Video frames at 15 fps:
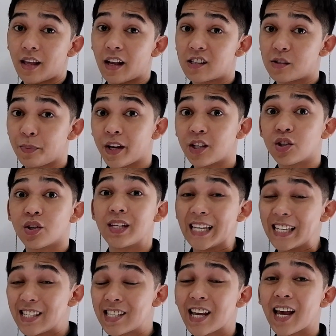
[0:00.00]
the expression
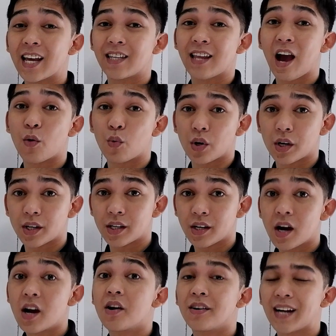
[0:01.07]
inside
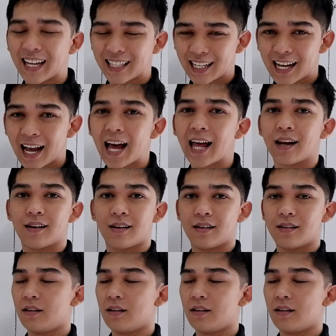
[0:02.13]
our radical